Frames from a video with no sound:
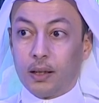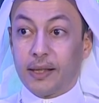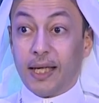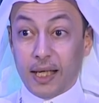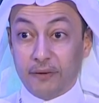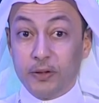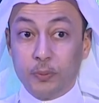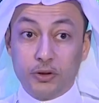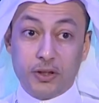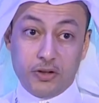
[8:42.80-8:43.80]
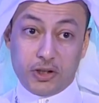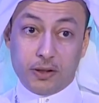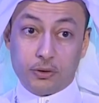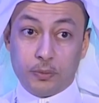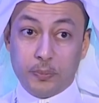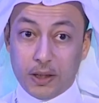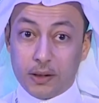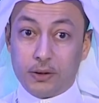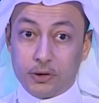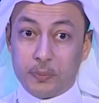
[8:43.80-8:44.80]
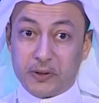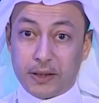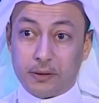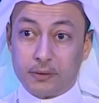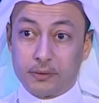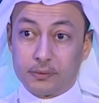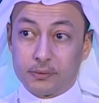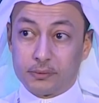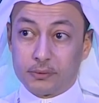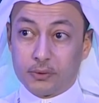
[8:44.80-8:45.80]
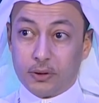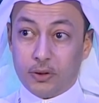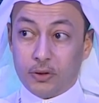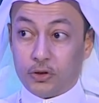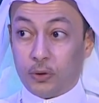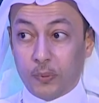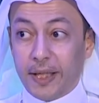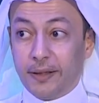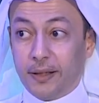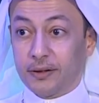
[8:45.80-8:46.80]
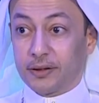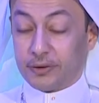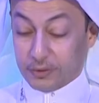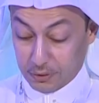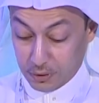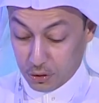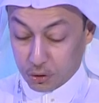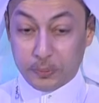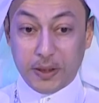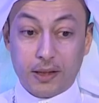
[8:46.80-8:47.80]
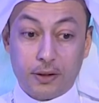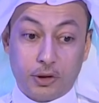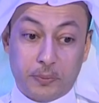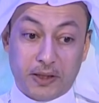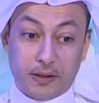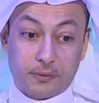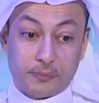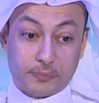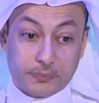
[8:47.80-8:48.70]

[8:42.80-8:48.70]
they have the potential to be at the top 10. So why not to be at the top 10?